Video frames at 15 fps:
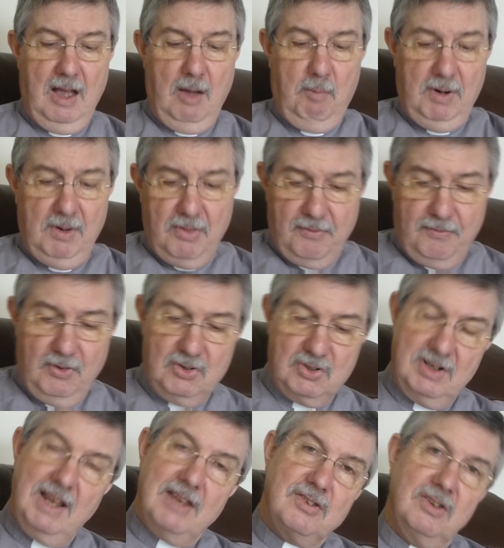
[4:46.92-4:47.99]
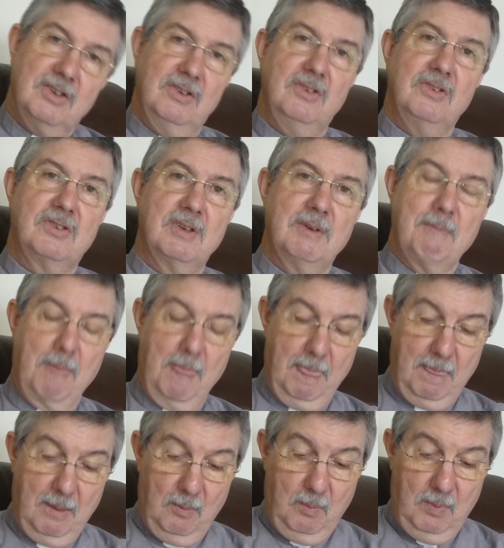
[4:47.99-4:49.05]
And one of the first lessons
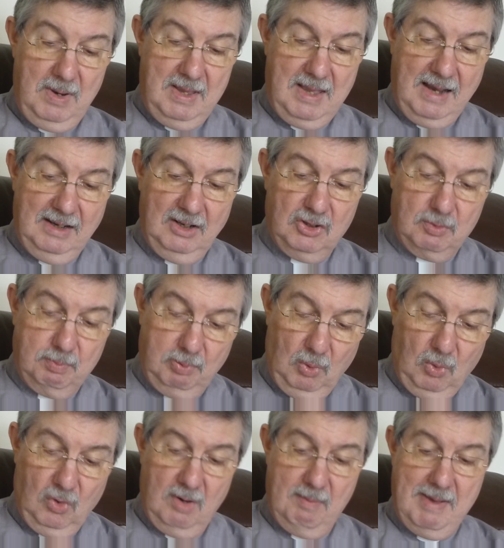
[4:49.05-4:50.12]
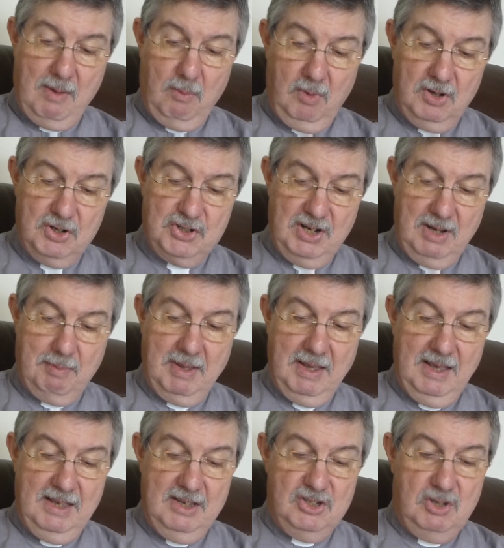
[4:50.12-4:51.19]
that we can explore about worship
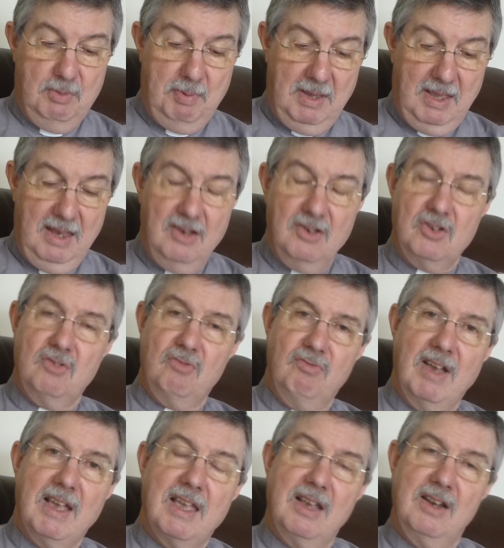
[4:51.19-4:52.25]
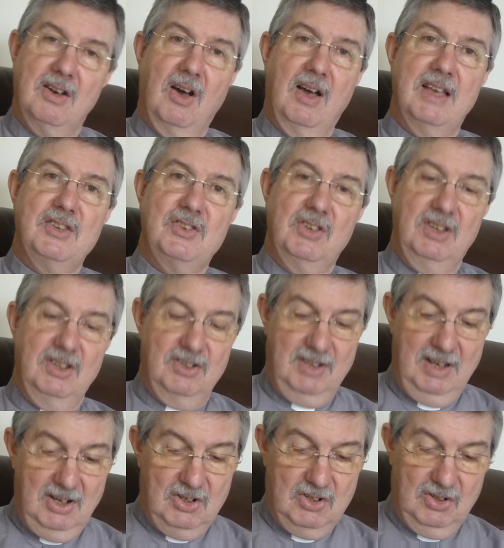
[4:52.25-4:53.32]
is to begin to recognise the
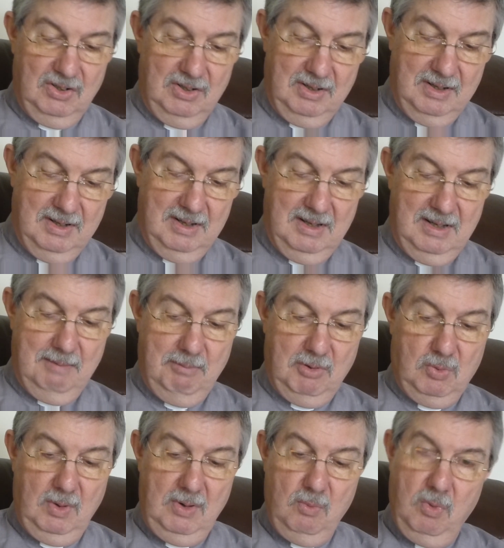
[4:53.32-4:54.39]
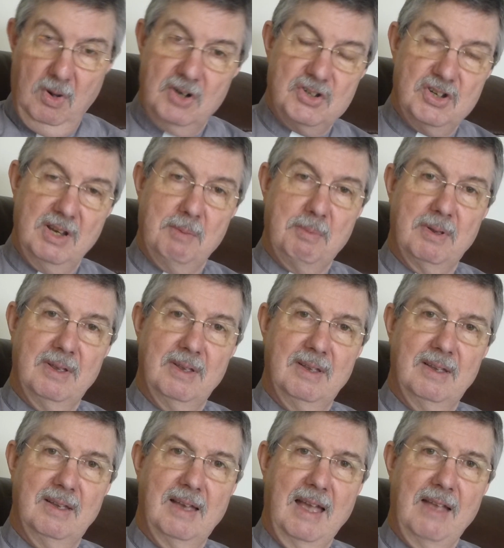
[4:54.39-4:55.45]
distinction between worship
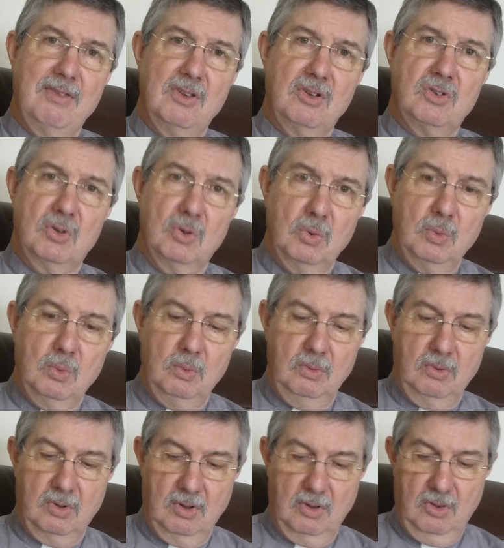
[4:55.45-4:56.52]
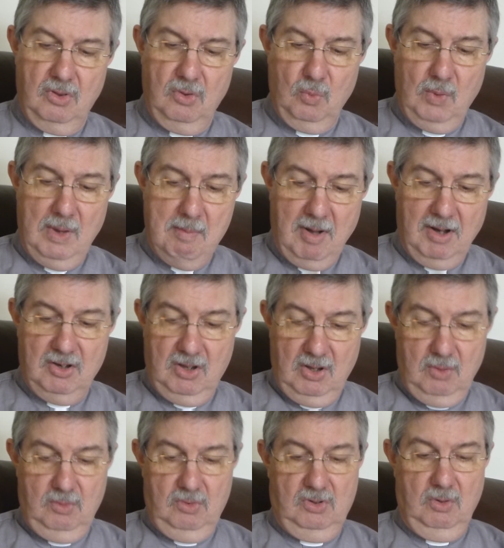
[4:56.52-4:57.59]
and the tools that we might
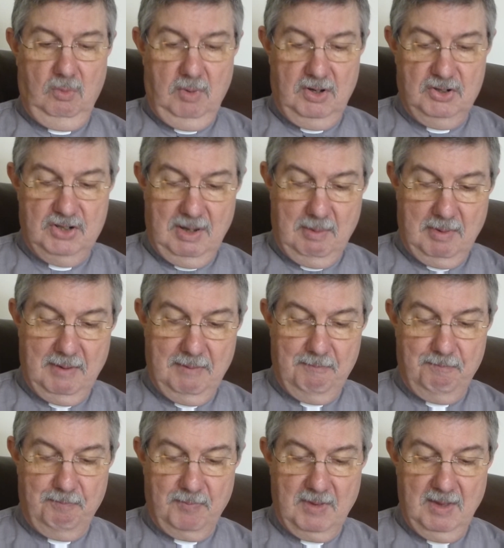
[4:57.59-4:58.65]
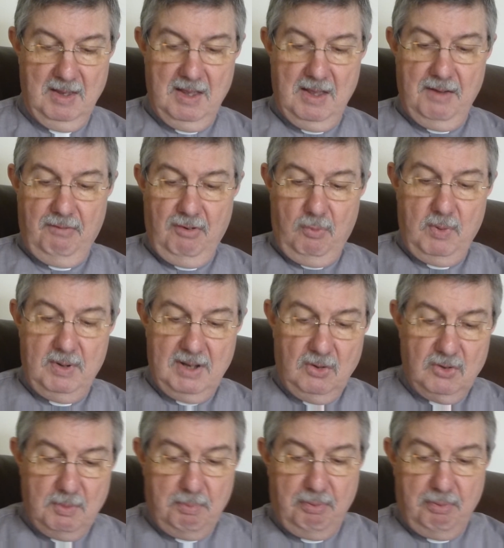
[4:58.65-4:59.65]
use to worship. For if we don't